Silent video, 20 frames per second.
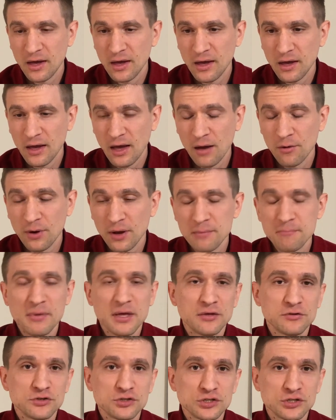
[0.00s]
how I
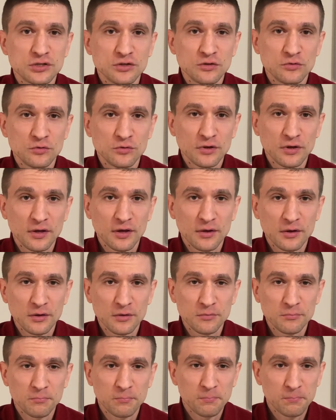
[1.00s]
mentioned
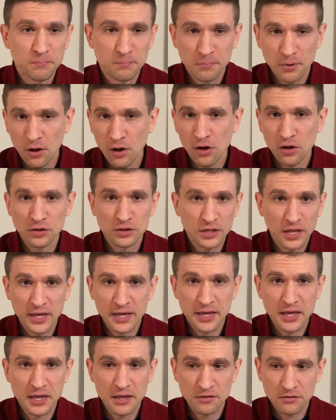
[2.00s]
Paul
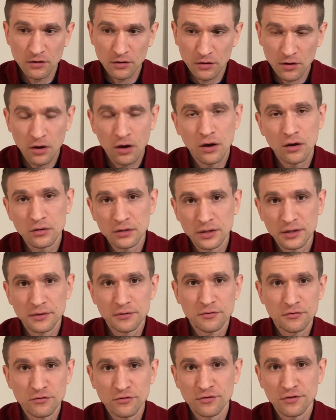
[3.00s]
liking to call
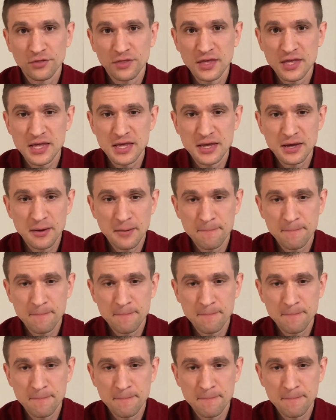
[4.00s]
in to the